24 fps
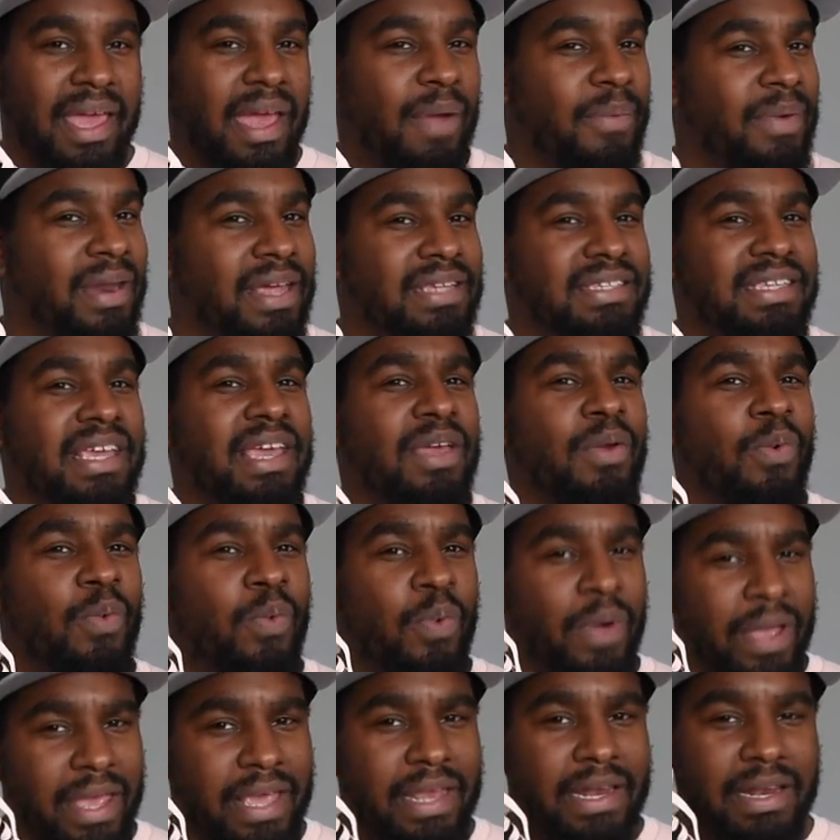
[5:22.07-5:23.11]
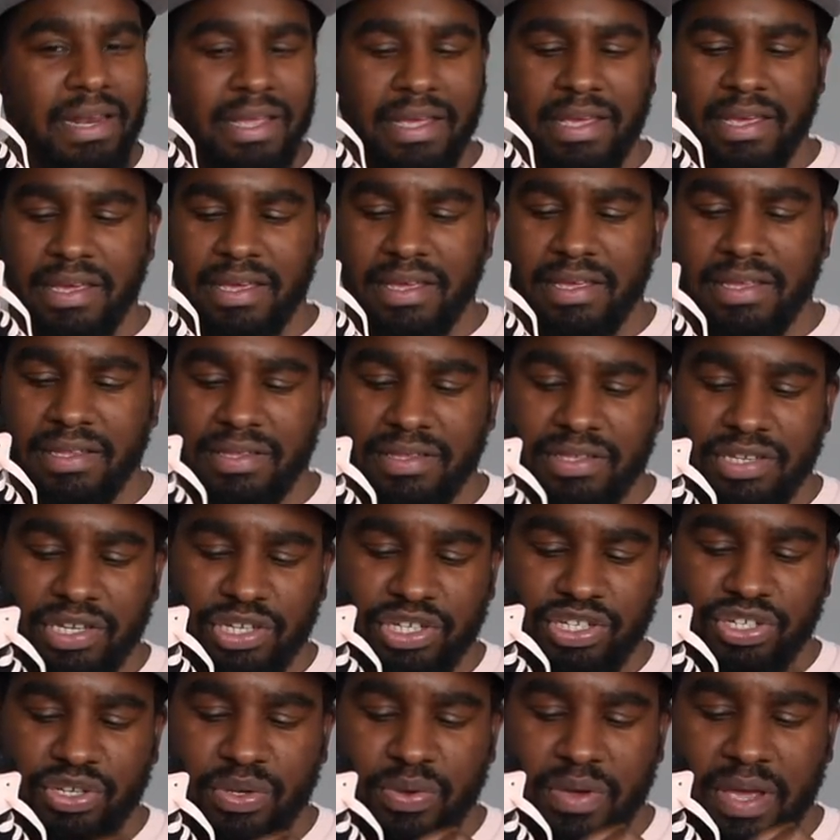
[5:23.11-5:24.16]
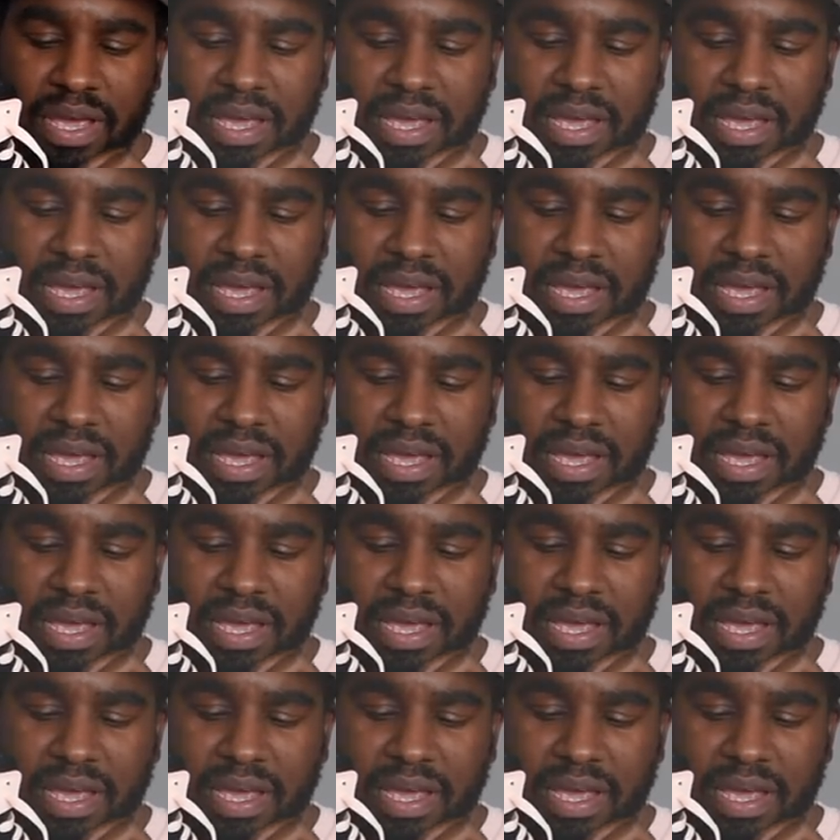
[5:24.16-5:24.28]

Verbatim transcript: and when I say weirdly, this shoe